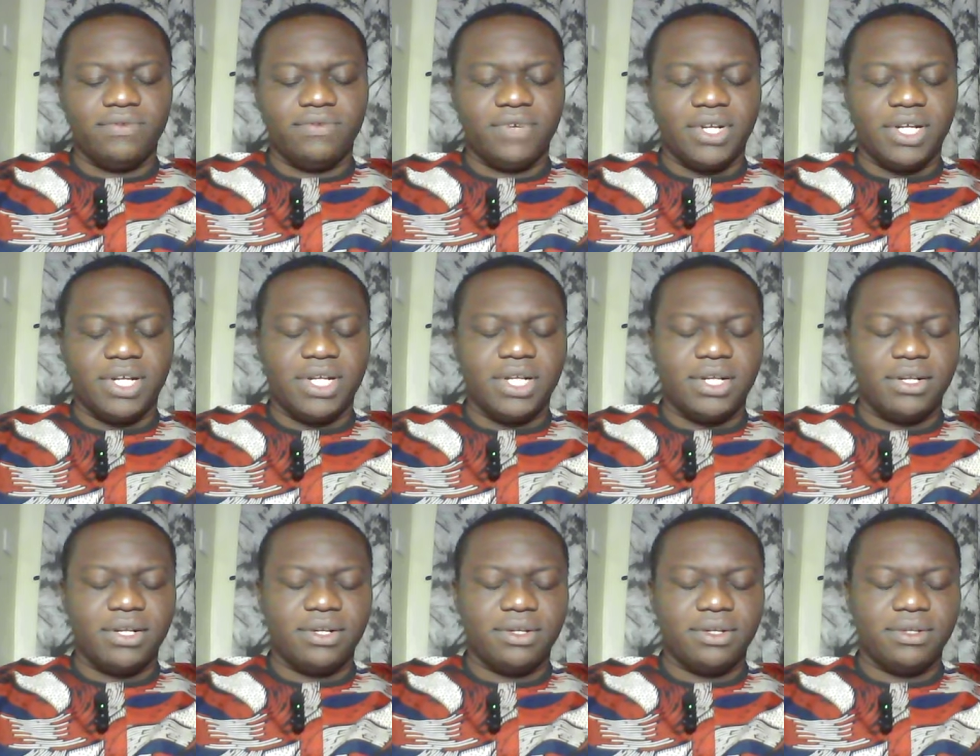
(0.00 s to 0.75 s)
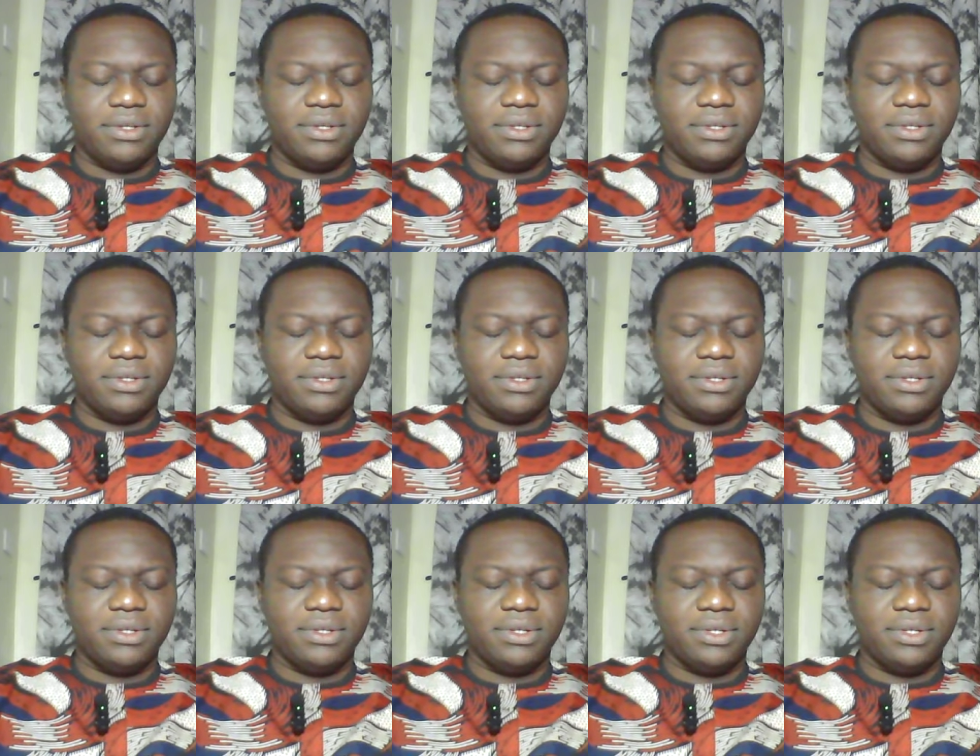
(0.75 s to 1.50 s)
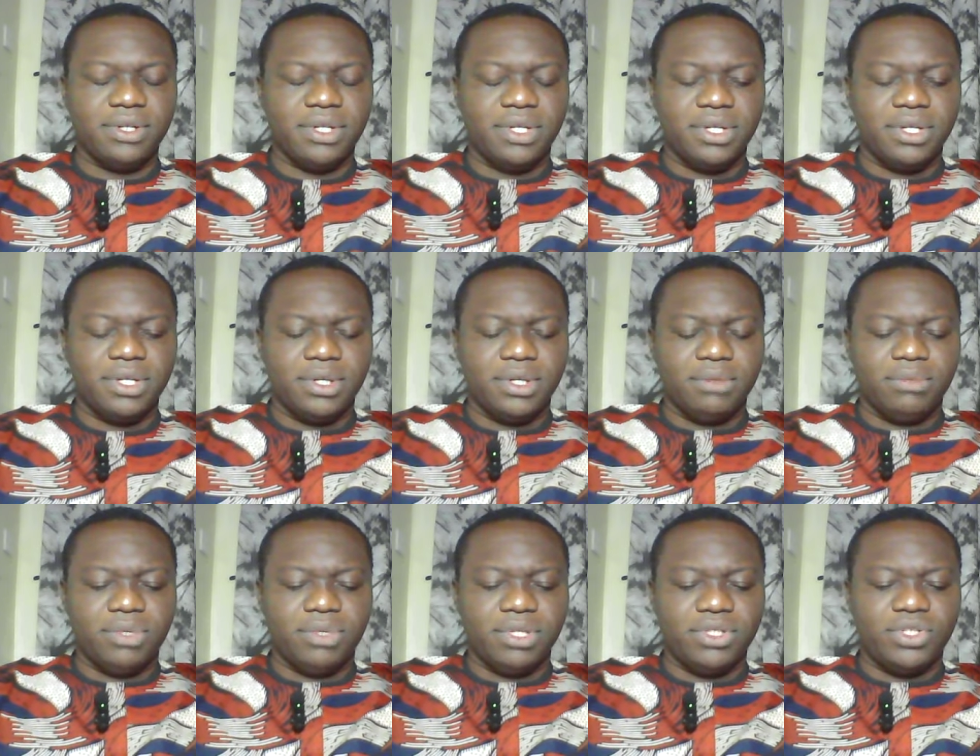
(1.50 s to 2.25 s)
Father,
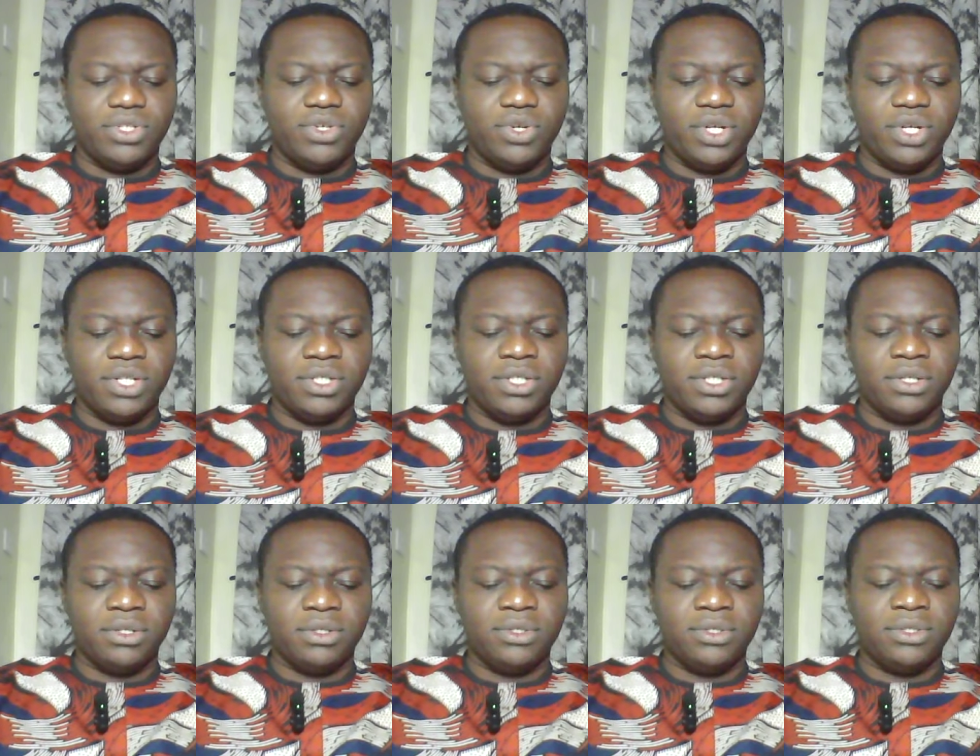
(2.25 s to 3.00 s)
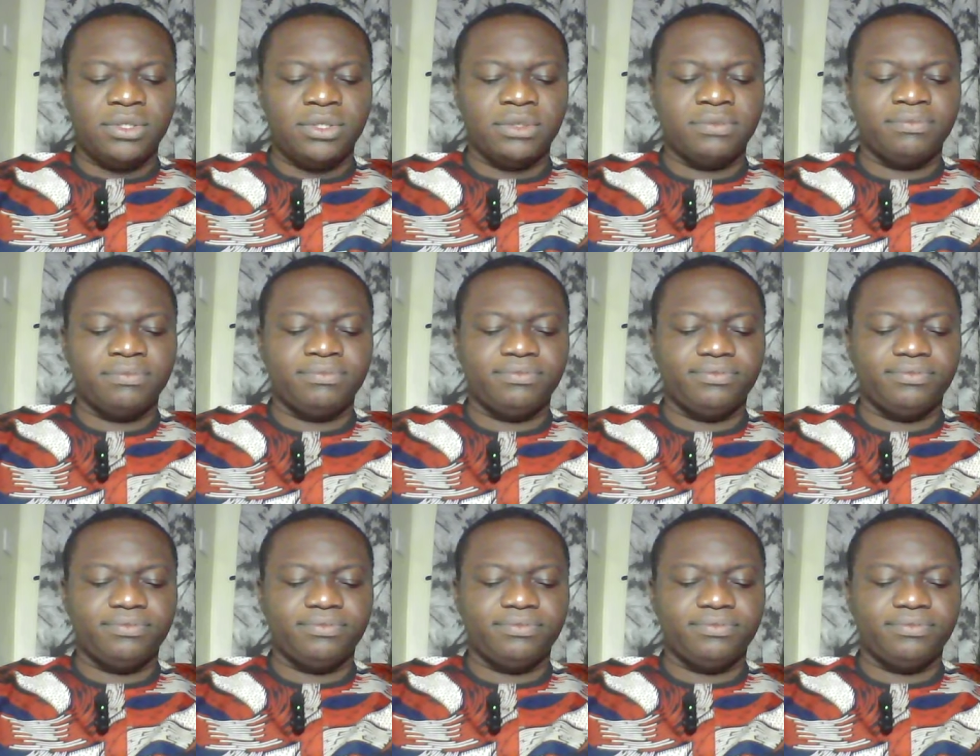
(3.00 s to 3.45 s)
please strengthen us.